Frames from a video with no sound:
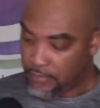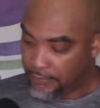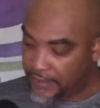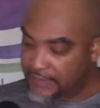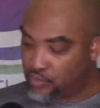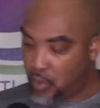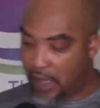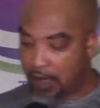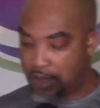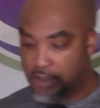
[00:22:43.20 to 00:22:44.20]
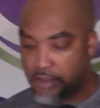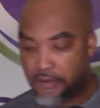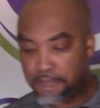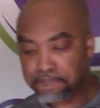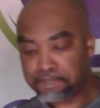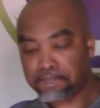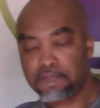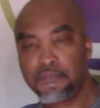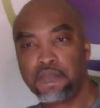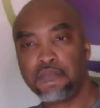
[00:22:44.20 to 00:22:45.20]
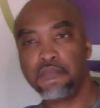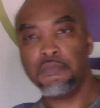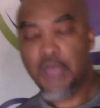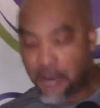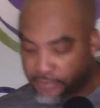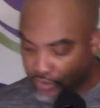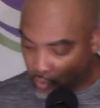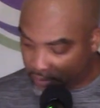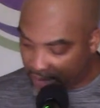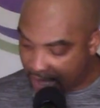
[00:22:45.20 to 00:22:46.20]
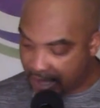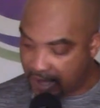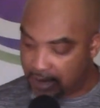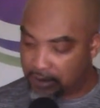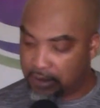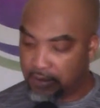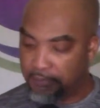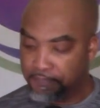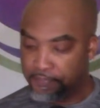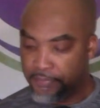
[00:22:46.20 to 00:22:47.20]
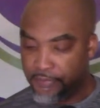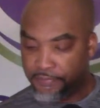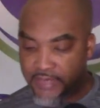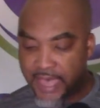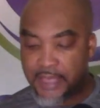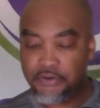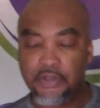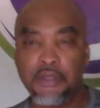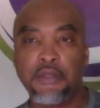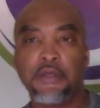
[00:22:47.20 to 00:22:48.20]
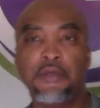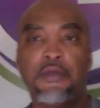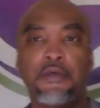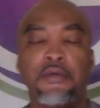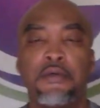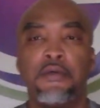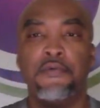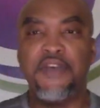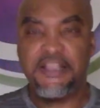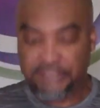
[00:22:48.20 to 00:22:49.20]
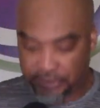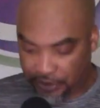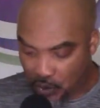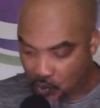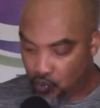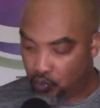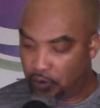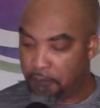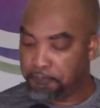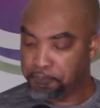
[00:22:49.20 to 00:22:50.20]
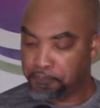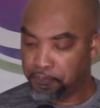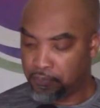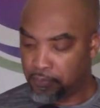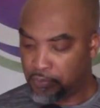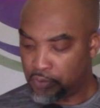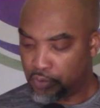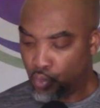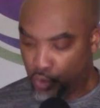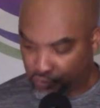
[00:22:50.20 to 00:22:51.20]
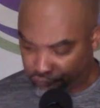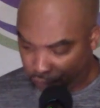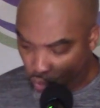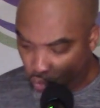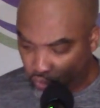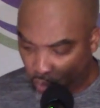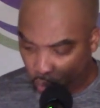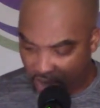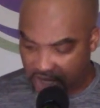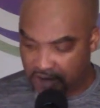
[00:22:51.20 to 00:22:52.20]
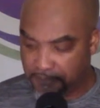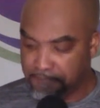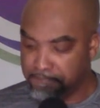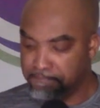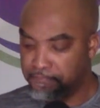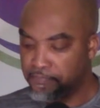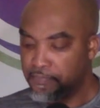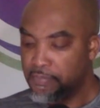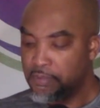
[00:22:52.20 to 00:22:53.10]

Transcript: That's why I'm so glad that that stone was rolled away. Amen.